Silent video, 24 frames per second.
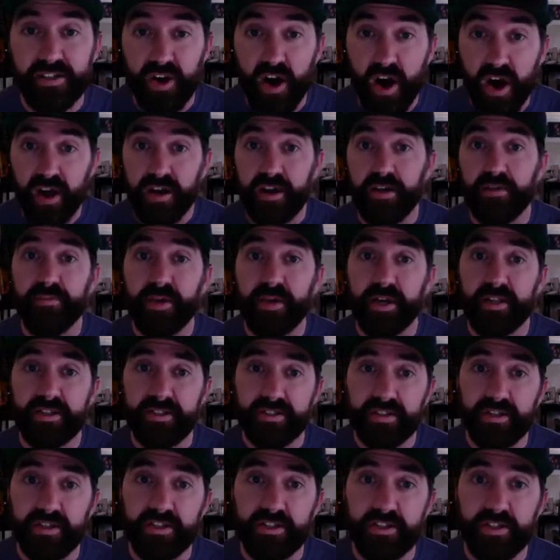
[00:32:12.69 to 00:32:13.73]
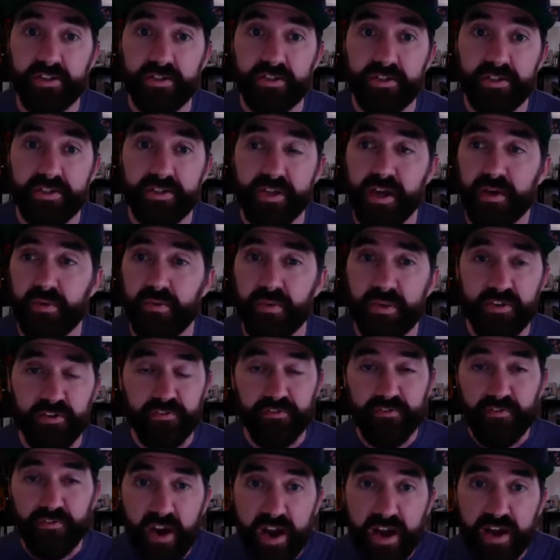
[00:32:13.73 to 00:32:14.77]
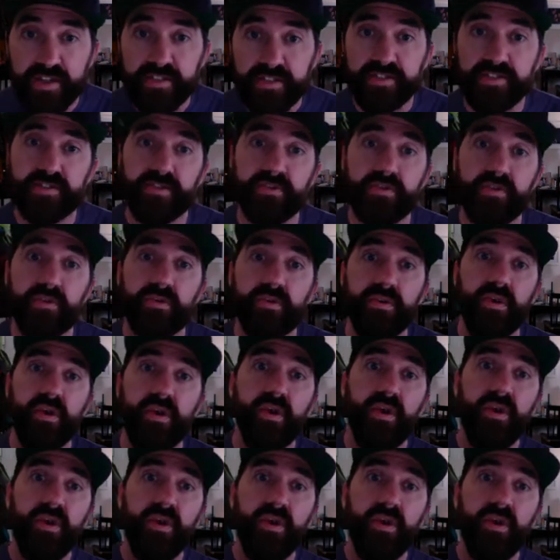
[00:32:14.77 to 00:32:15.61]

talking about these issues like with your friends or